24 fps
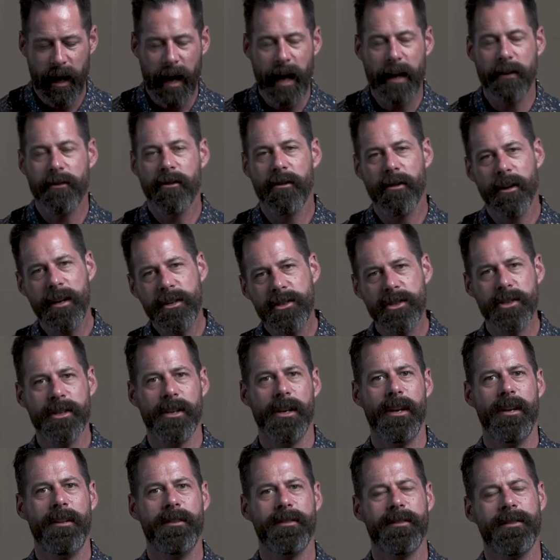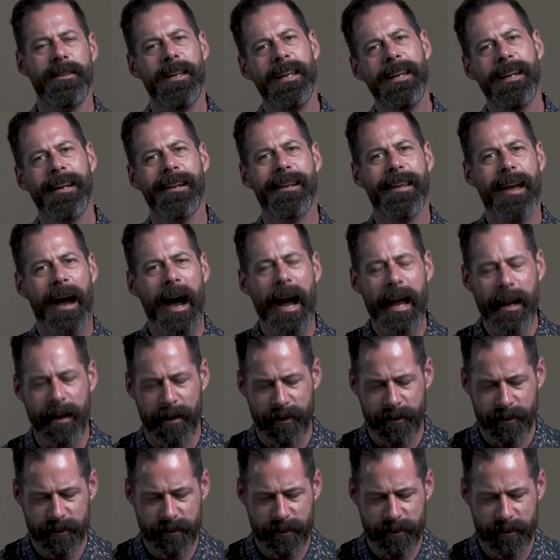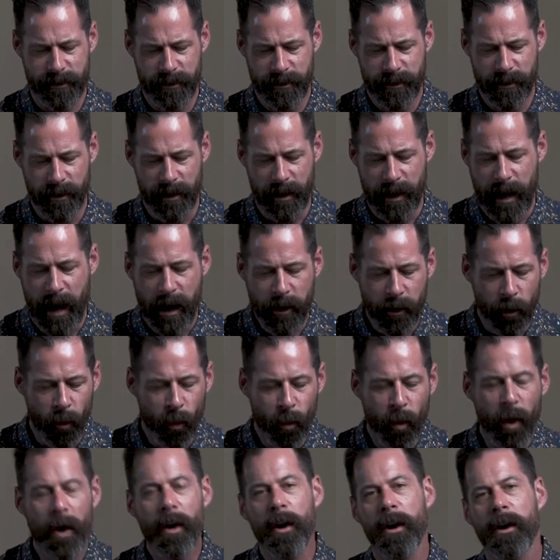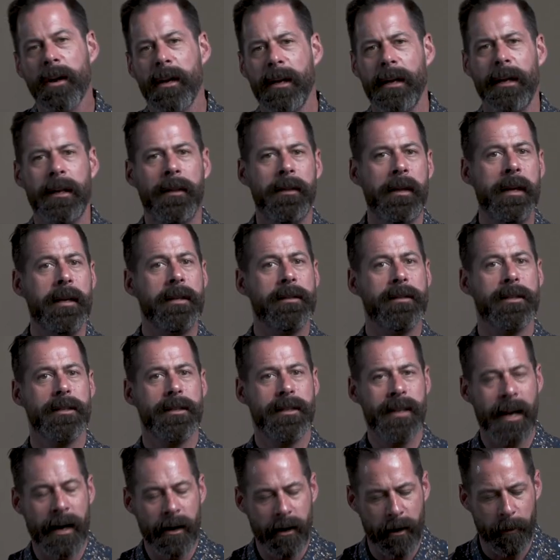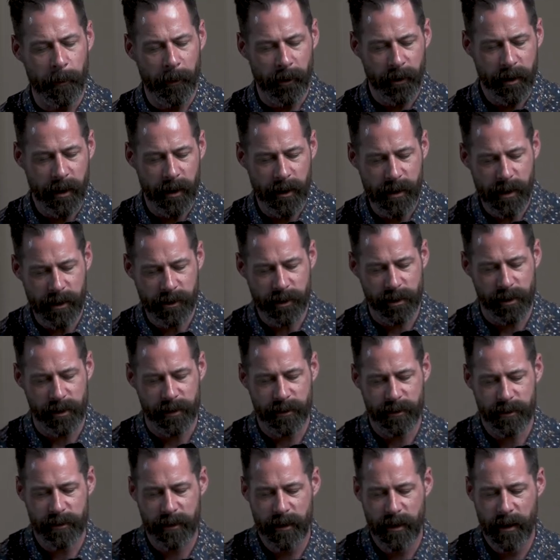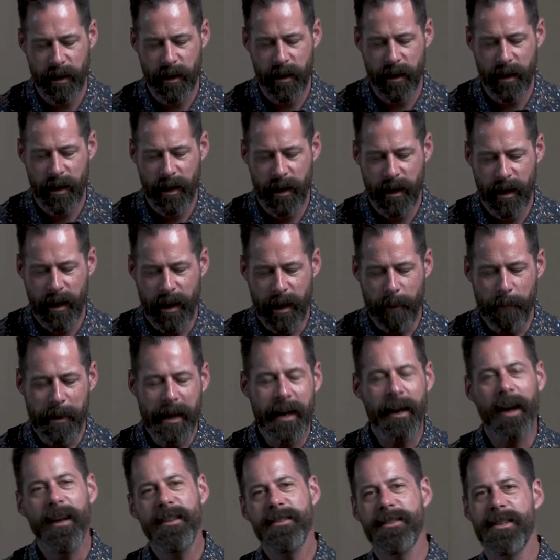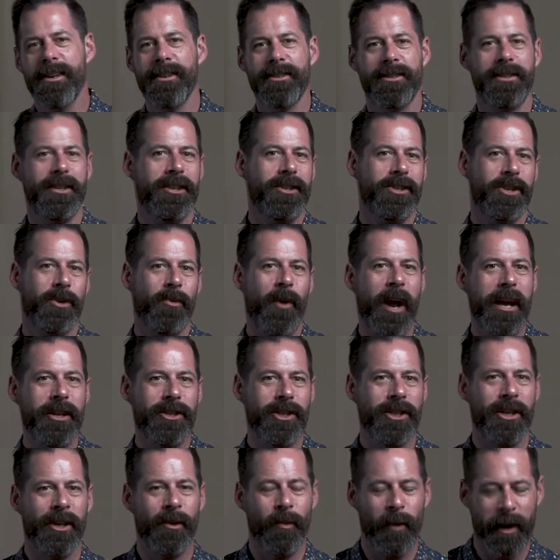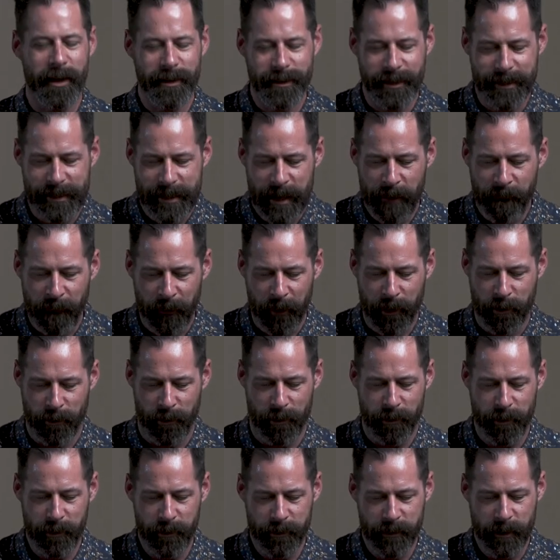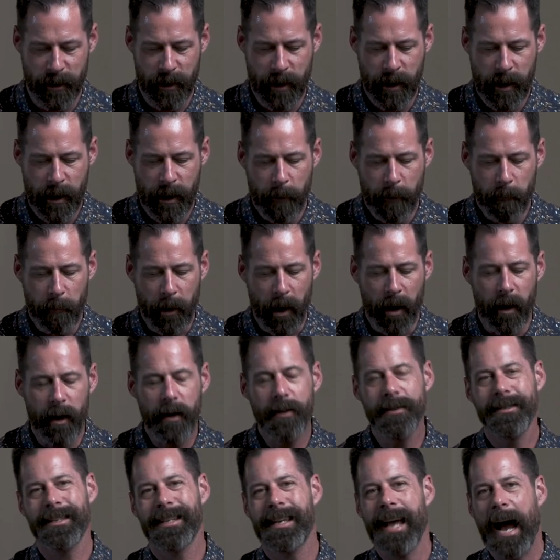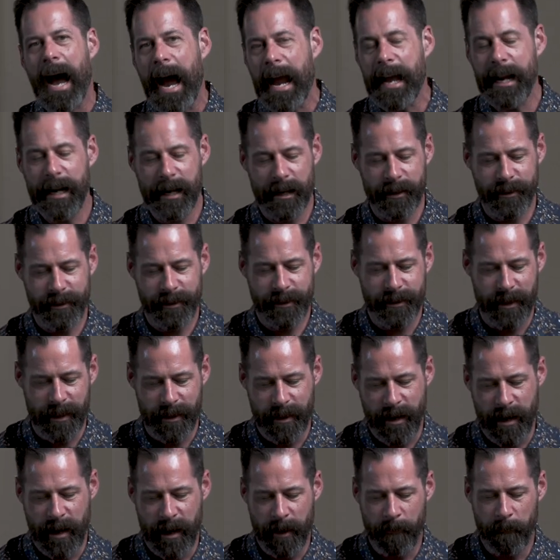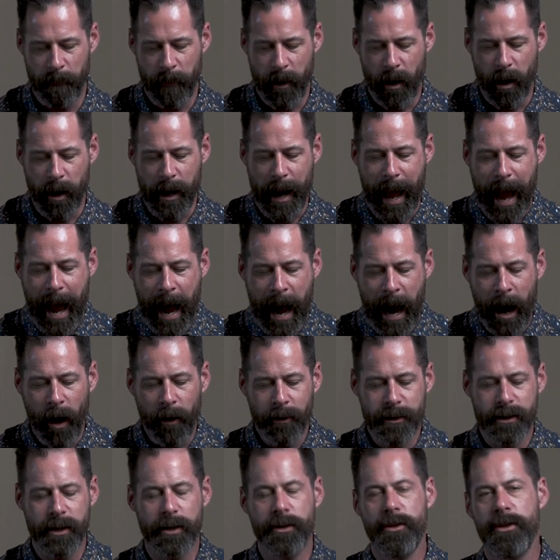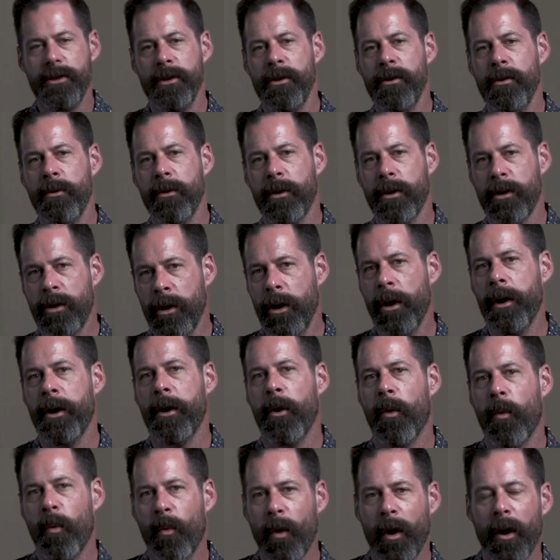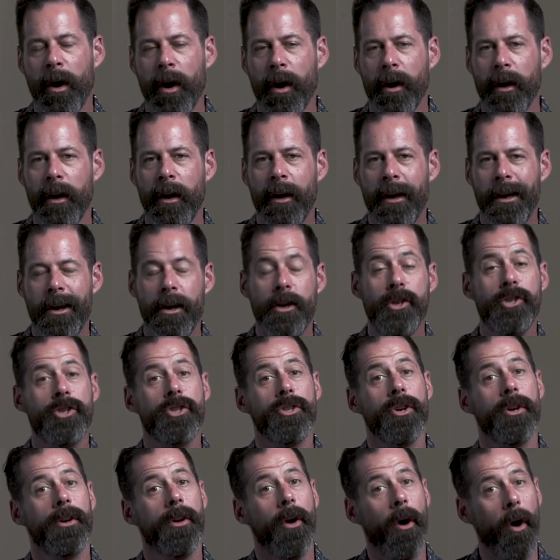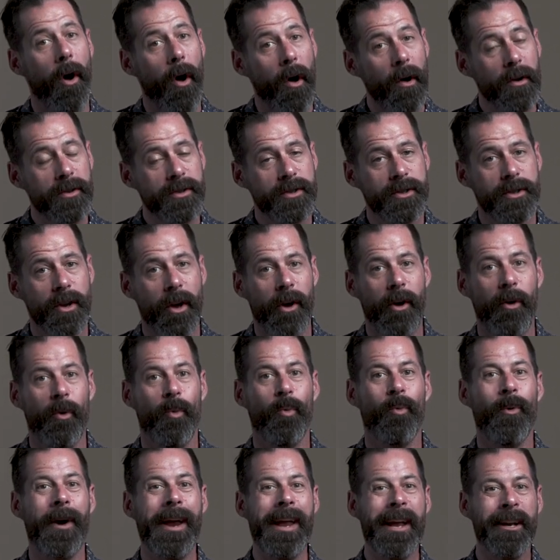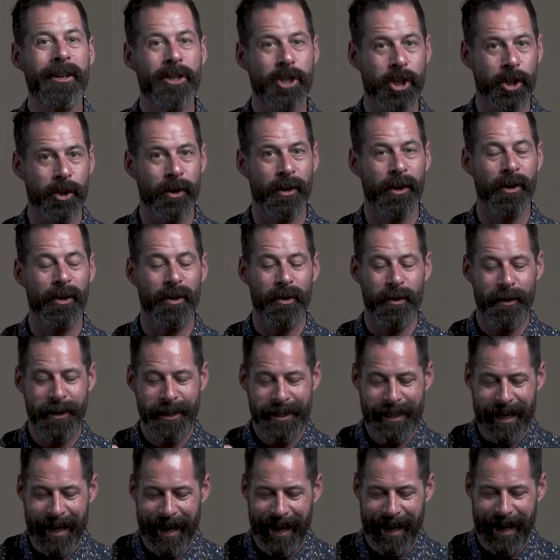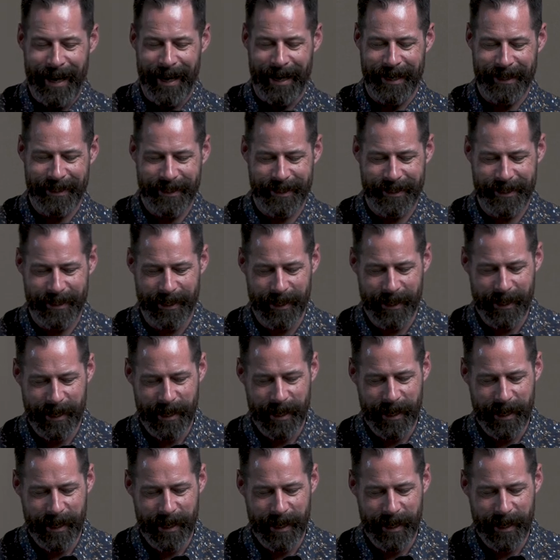And Christians needed guidance on how to work in these terrible conditions. And because their situation was difficult, Paul's guidance to them on how to do good work should also ring true to us.